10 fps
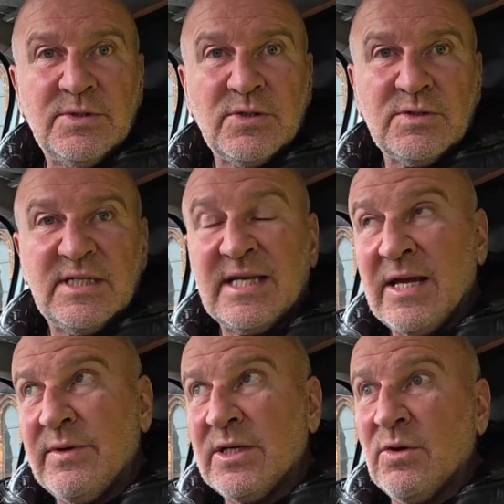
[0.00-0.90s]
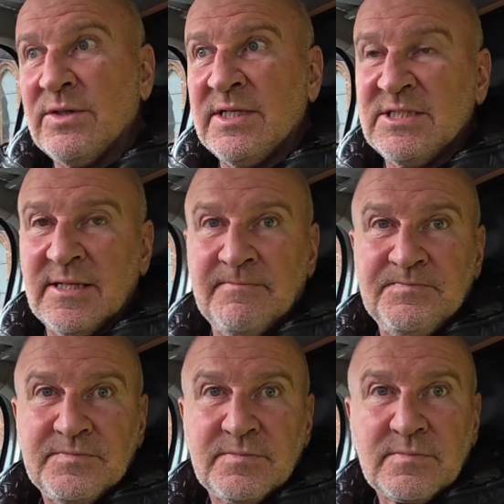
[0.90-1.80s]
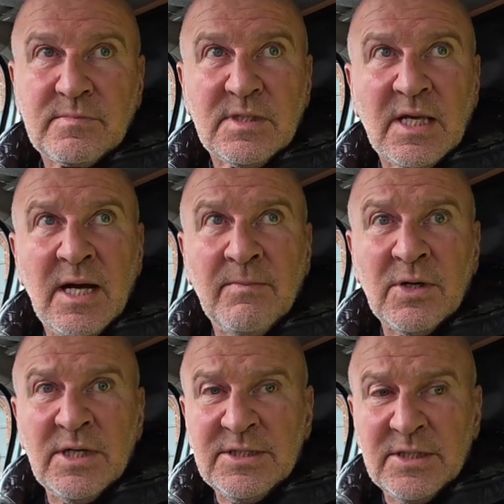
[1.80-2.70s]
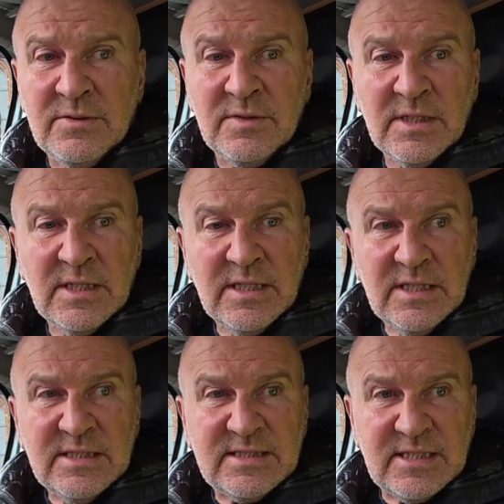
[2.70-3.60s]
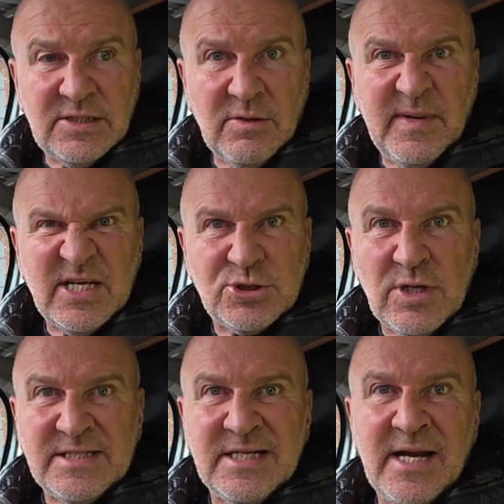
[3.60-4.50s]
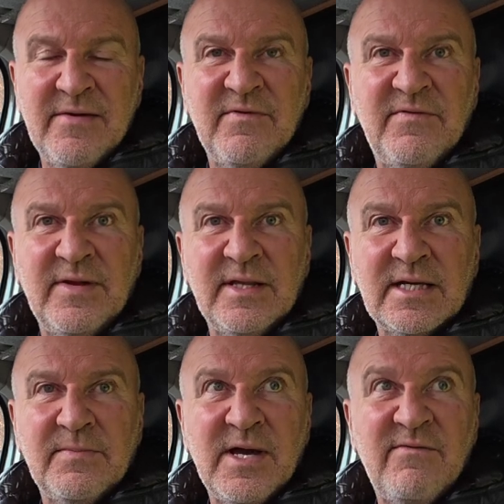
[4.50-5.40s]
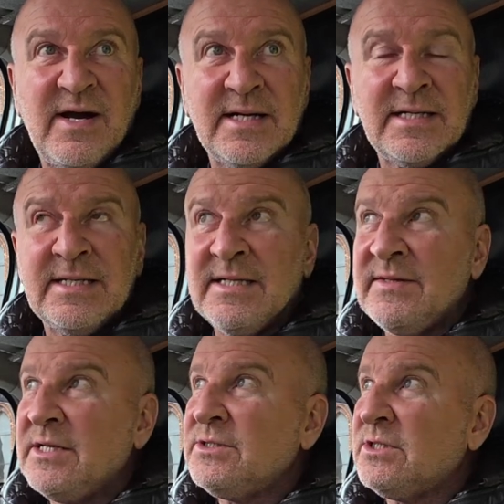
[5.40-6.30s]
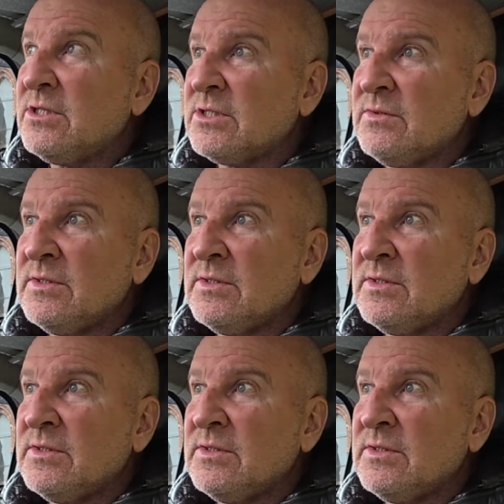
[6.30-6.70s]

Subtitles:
So today when I go in the gym, I'm going to do a bit of stretching and everything, like a bit of hanging, and then I'll